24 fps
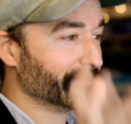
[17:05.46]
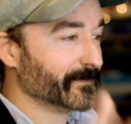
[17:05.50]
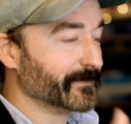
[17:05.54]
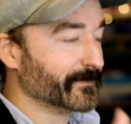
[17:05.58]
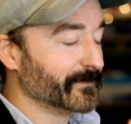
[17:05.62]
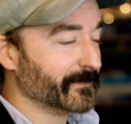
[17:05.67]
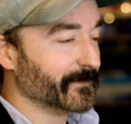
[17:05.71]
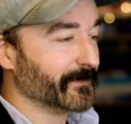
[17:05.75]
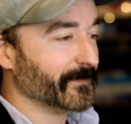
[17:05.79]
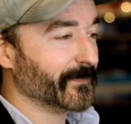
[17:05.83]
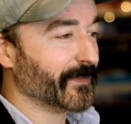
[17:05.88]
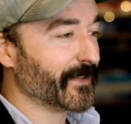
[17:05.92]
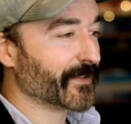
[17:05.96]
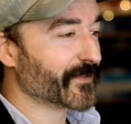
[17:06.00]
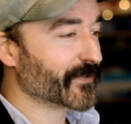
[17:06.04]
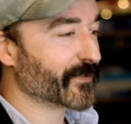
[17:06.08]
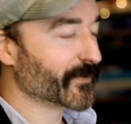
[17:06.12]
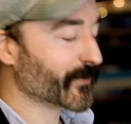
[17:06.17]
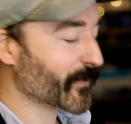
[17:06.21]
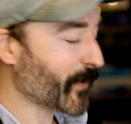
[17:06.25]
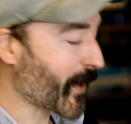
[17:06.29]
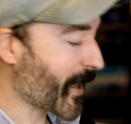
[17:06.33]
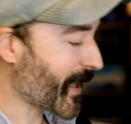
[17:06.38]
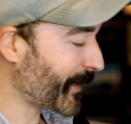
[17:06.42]

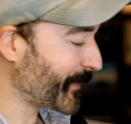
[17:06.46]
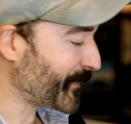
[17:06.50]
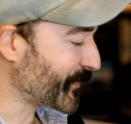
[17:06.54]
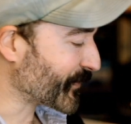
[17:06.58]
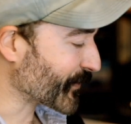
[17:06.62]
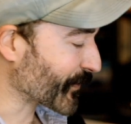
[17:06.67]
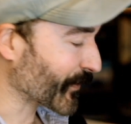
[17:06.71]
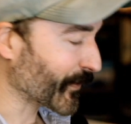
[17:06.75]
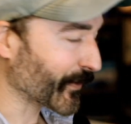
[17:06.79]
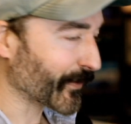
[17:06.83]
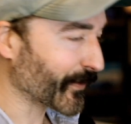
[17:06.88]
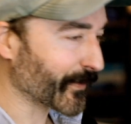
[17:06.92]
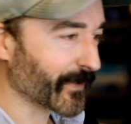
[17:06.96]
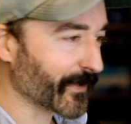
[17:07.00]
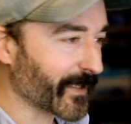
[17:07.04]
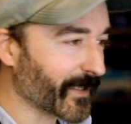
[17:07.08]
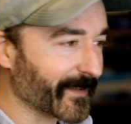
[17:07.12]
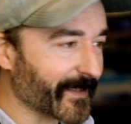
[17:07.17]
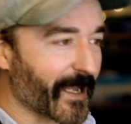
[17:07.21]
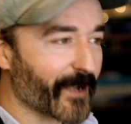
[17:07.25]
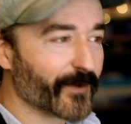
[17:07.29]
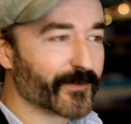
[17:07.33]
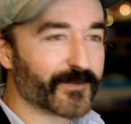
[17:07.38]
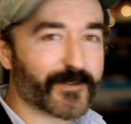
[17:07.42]
describes or
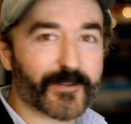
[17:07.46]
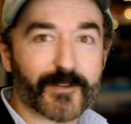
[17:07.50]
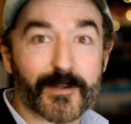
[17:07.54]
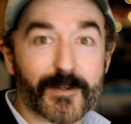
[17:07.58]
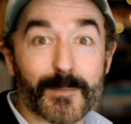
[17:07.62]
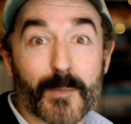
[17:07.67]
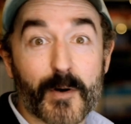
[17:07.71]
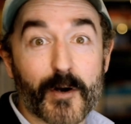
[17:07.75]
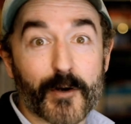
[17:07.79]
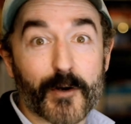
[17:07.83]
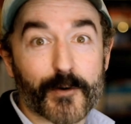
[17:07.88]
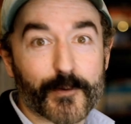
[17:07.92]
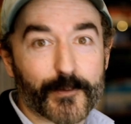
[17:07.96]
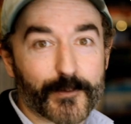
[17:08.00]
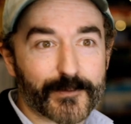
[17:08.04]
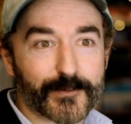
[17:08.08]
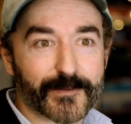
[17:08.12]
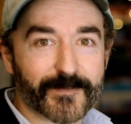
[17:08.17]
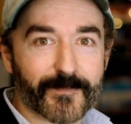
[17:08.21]
allows you to model